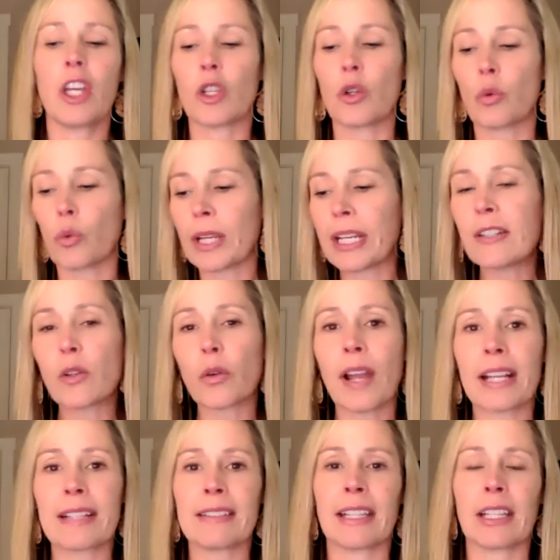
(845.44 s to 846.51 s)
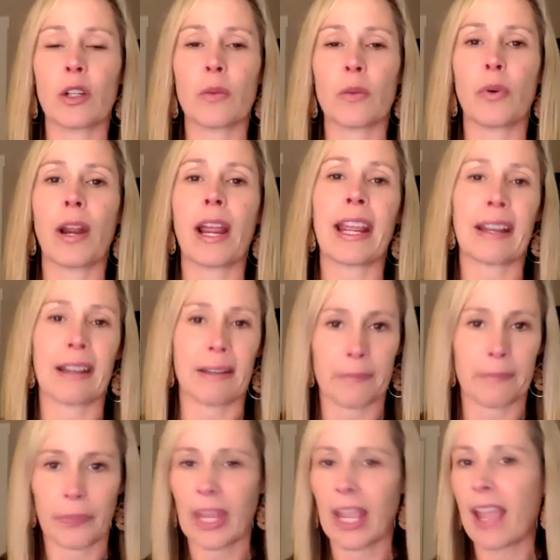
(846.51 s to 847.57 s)
You're redirecting your brain
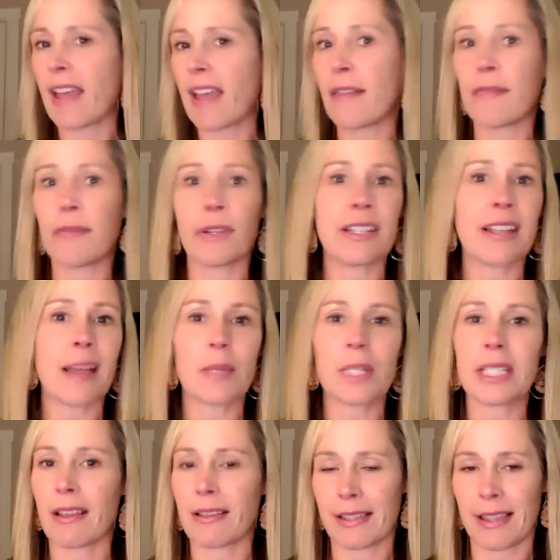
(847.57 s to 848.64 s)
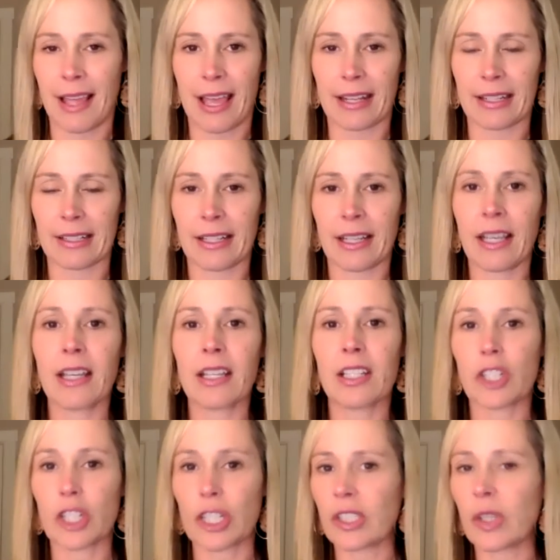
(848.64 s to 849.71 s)
every time it does that,
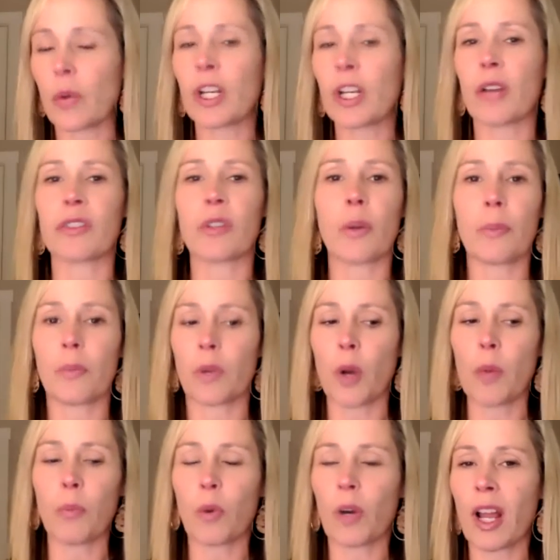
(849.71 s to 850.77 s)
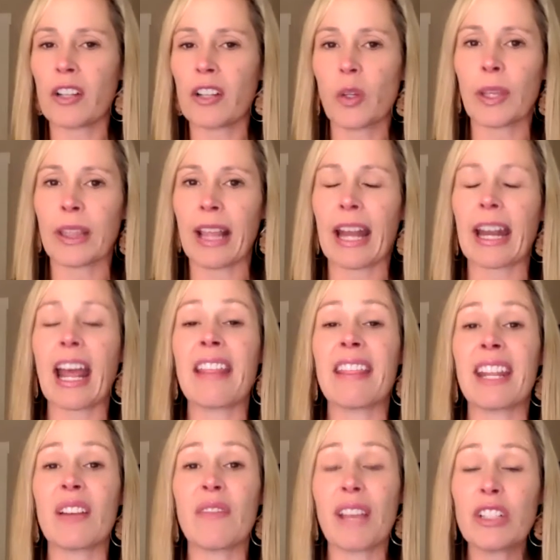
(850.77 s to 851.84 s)
just so it knows, oh, nope, we're not doing that. And
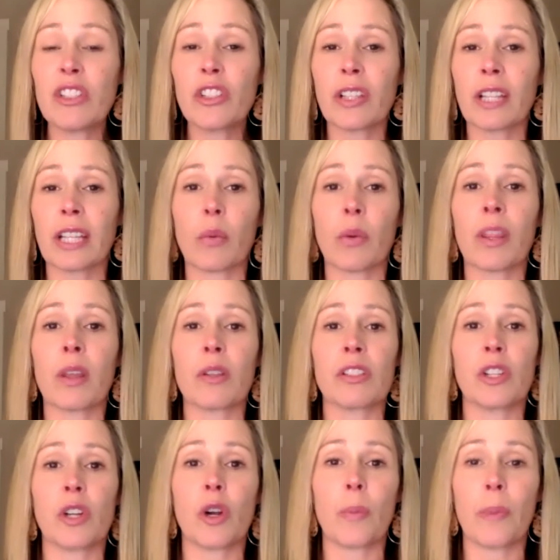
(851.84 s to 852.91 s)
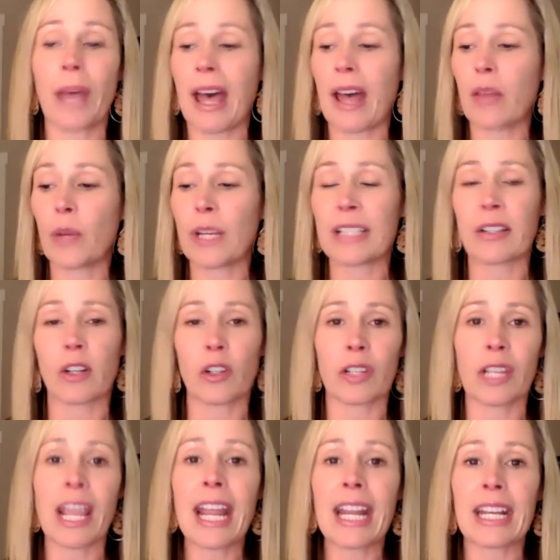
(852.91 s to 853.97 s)
then eventually when those neural pathways are
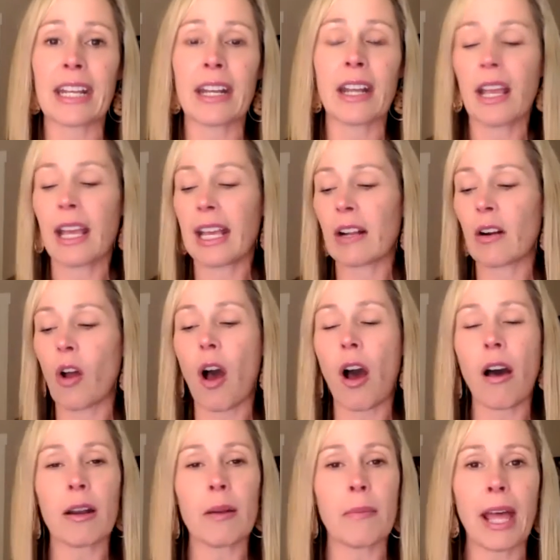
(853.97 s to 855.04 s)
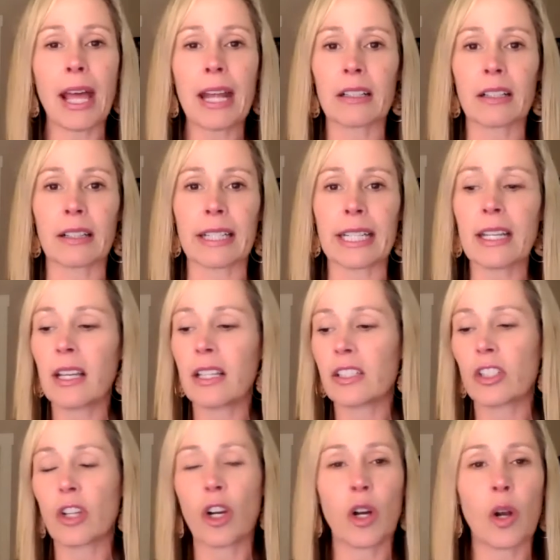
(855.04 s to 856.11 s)
created, it'll automatically
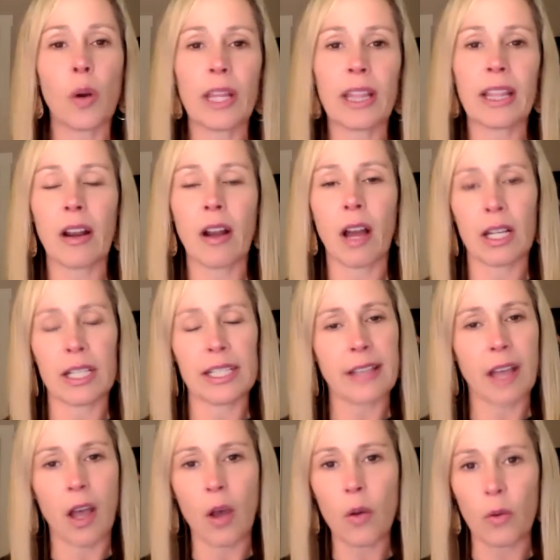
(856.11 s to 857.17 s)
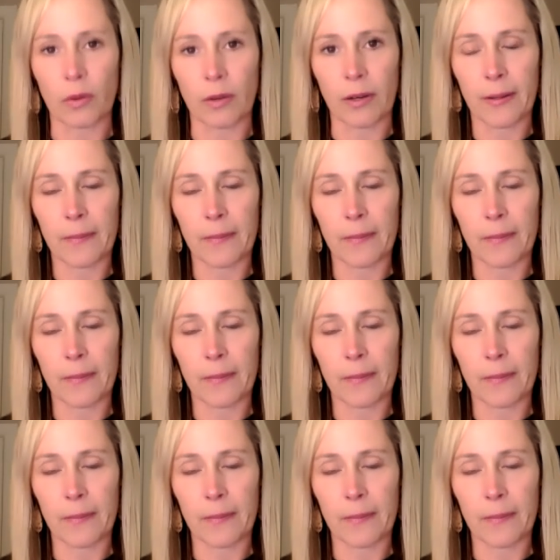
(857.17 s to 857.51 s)
start going there on its own.